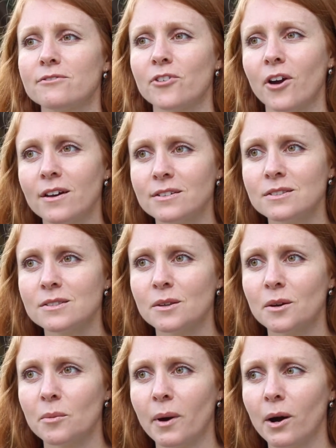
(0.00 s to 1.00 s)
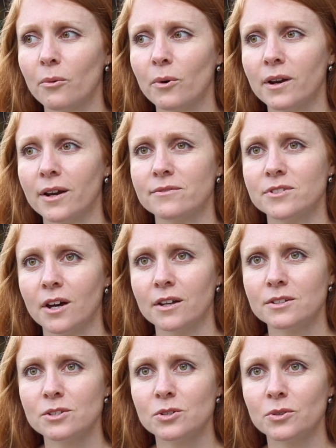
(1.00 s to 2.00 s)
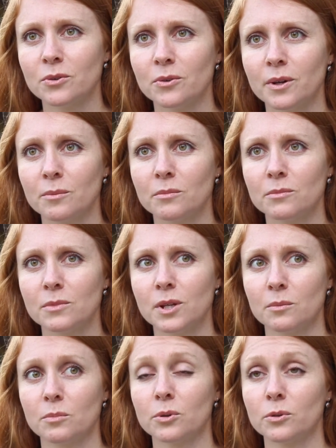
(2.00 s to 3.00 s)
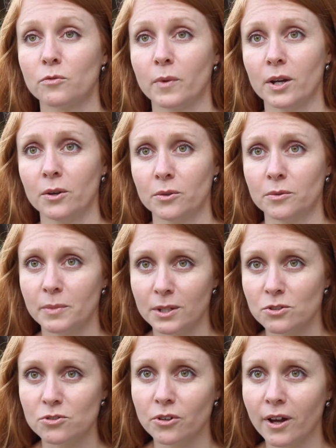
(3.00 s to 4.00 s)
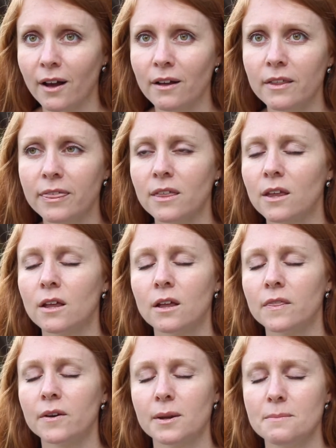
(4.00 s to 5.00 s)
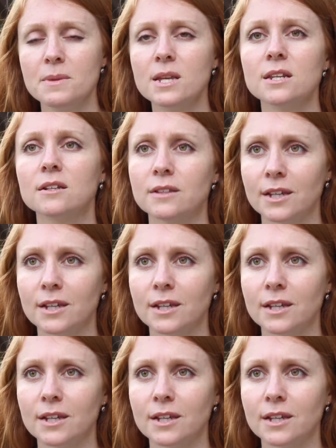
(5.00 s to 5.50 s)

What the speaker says: friends about what I've done to improve my own menstrual health, they're immediately